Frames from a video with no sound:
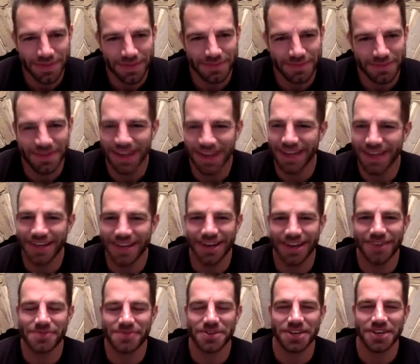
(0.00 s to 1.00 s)
Mate, I'm
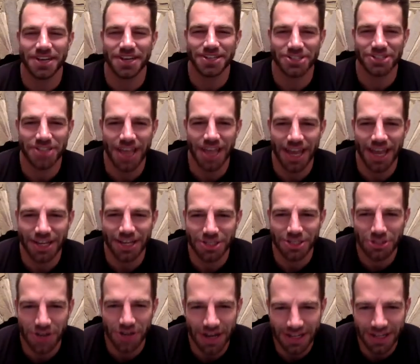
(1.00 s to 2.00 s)
going to just
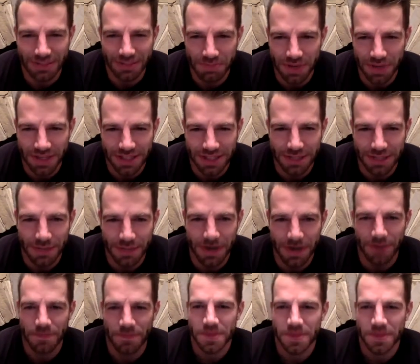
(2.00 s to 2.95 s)
extract bits about...